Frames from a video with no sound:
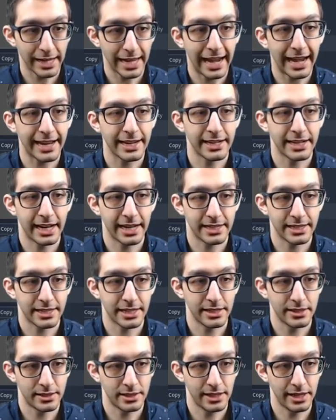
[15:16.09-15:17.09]
added
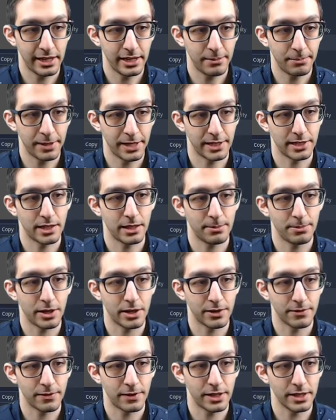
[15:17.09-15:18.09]
assets and it picks up
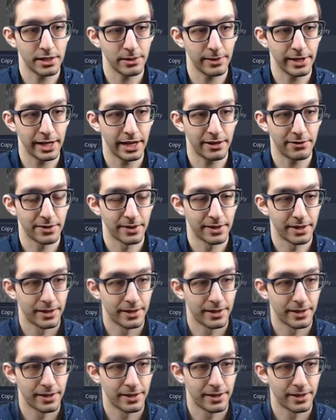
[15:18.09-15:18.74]
our font that we have.